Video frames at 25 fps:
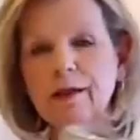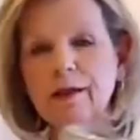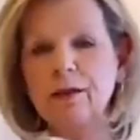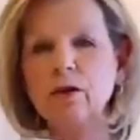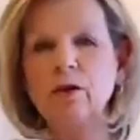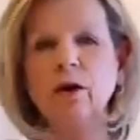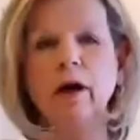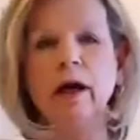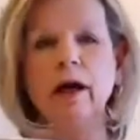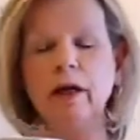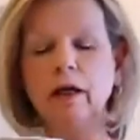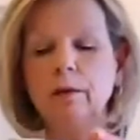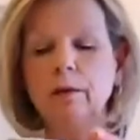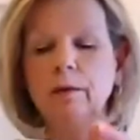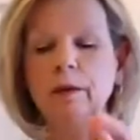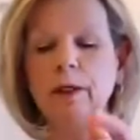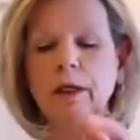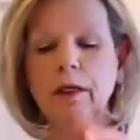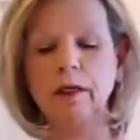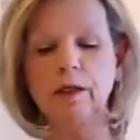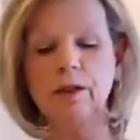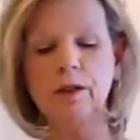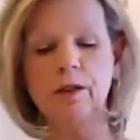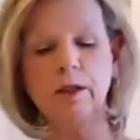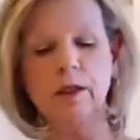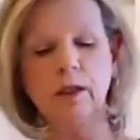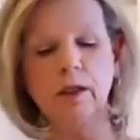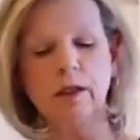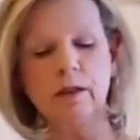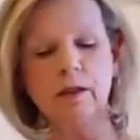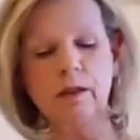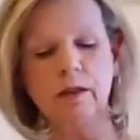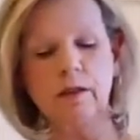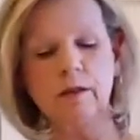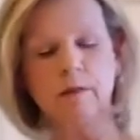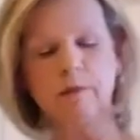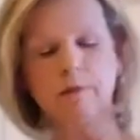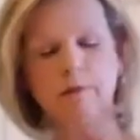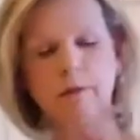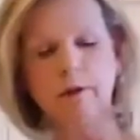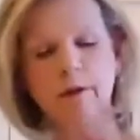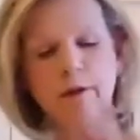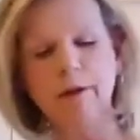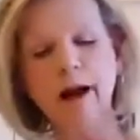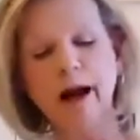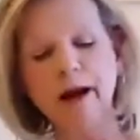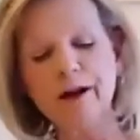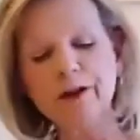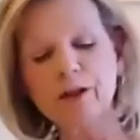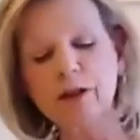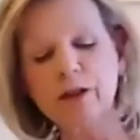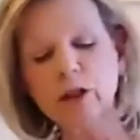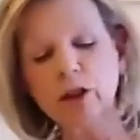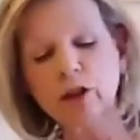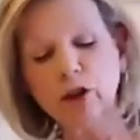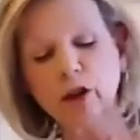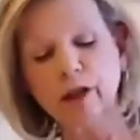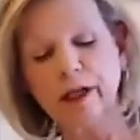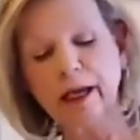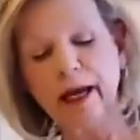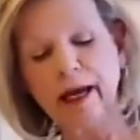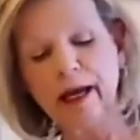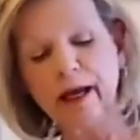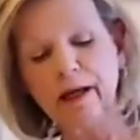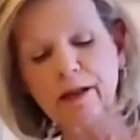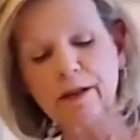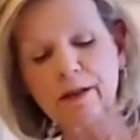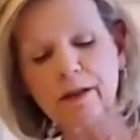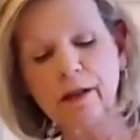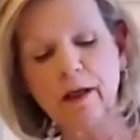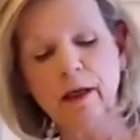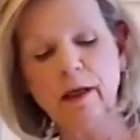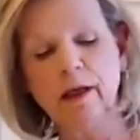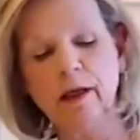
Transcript: great. I mean, it's nice to look at.